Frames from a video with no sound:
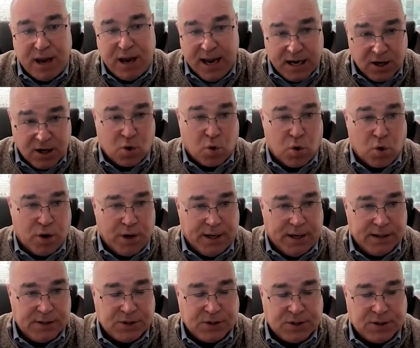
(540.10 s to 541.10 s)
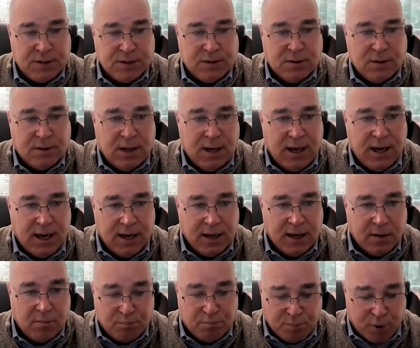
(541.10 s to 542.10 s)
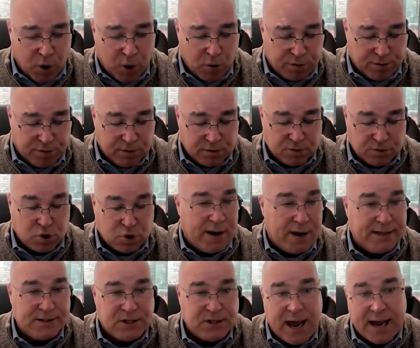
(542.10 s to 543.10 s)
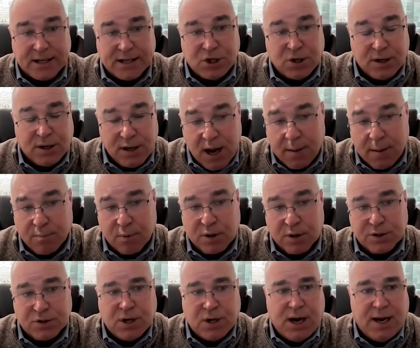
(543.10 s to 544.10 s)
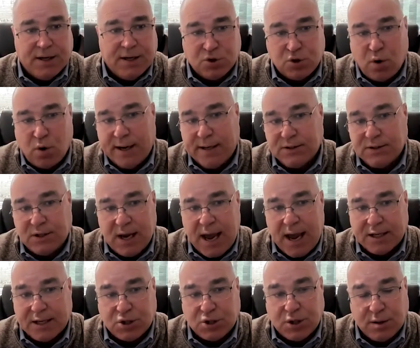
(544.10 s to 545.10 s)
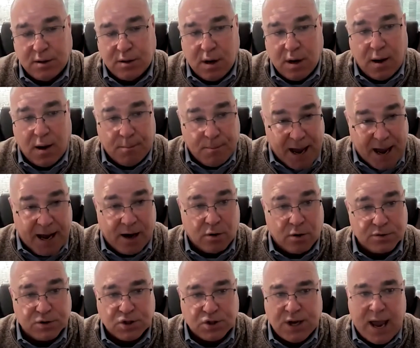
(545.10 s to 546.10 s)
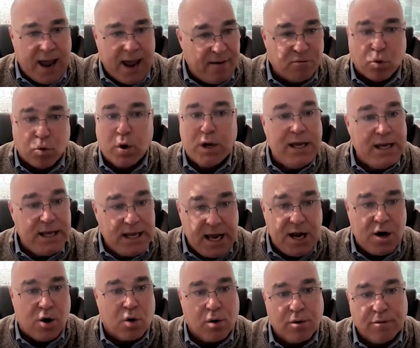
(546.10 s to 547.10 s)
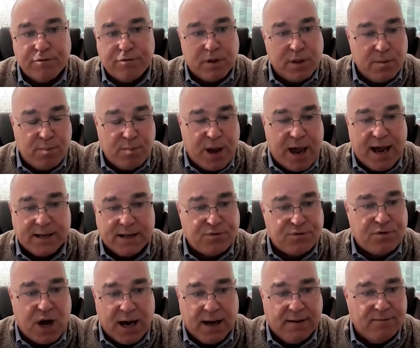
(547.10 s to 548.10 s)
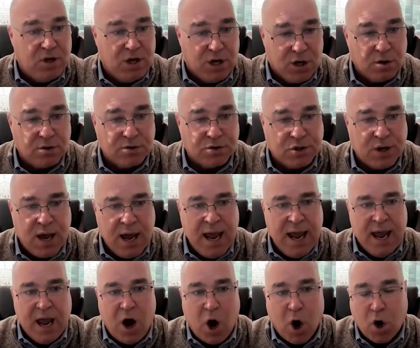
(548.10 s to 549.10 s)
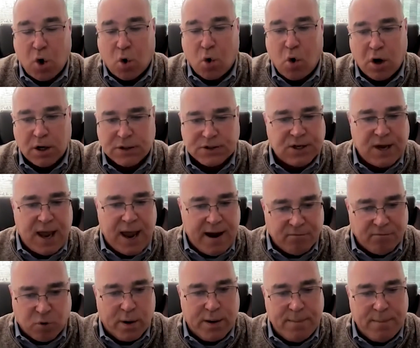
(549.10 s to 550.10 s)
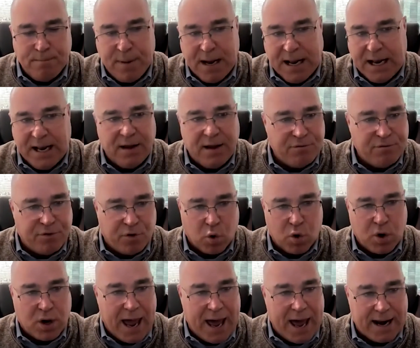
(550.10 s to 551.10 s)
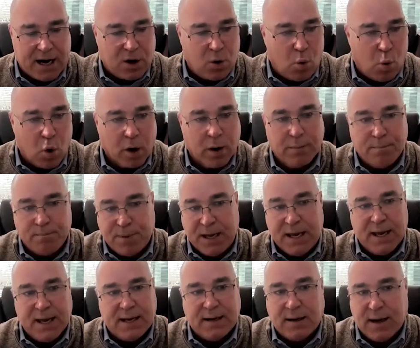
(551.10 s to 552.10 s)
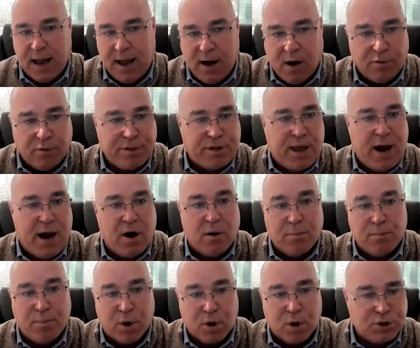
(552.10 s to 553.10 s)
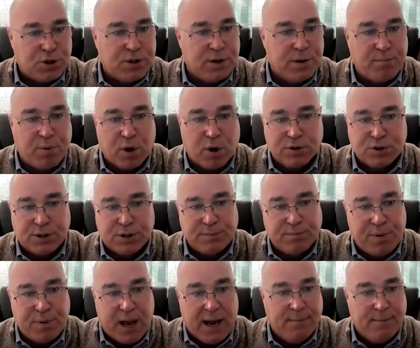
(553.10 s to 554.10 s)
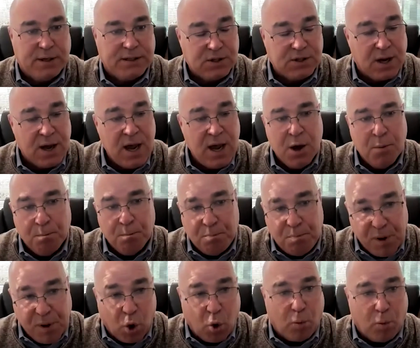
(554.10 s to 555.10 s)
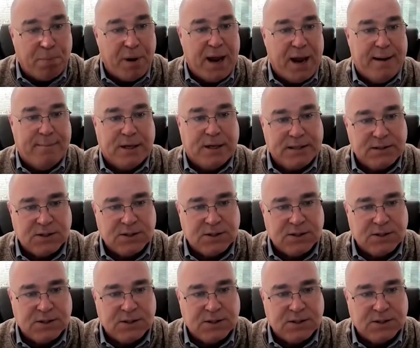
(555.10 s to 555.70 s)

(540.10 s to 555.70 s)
increased in both transaction numbers and transaction amounts every year for the past 5 years across every meaningful category, be it healthcare, person-to-person payments, bill payments.